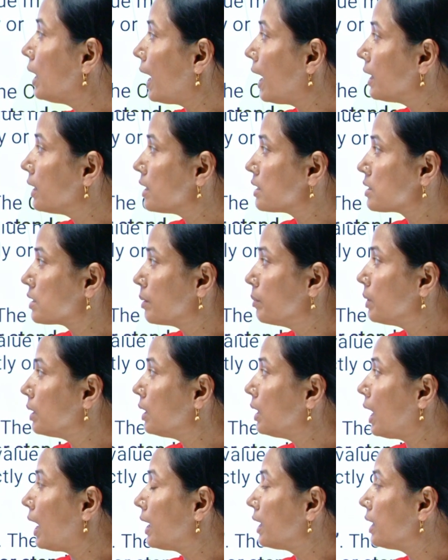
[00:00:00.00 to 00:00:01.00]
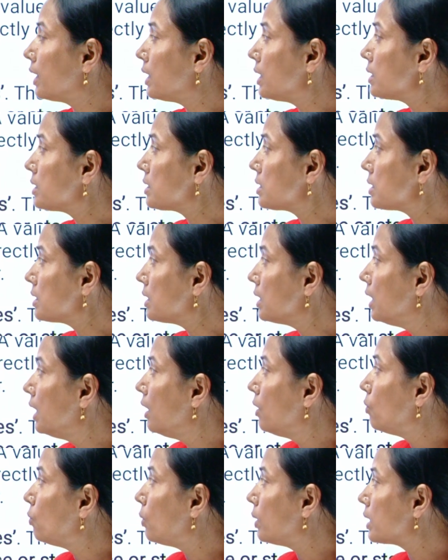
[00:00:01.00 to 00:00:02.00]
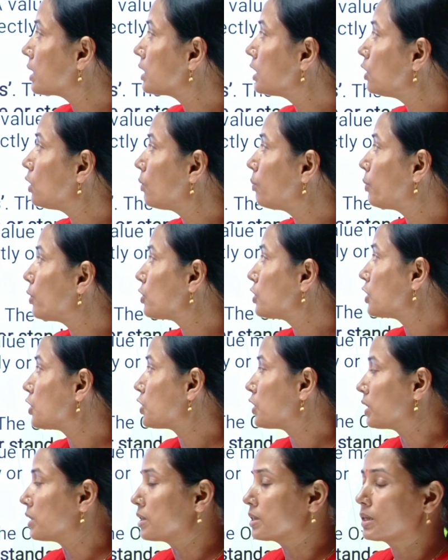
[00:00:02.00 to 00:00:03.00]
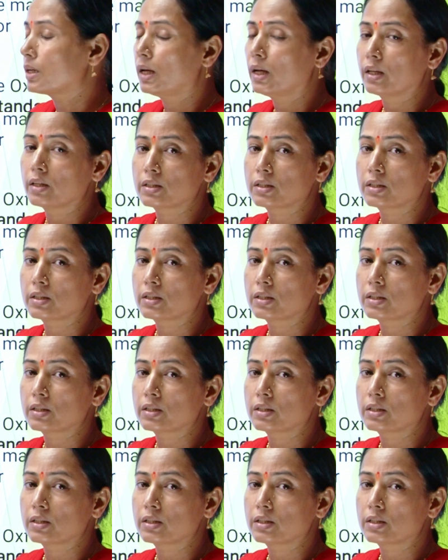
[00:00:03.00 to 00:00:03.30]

and estimable and hence worthy of possessions.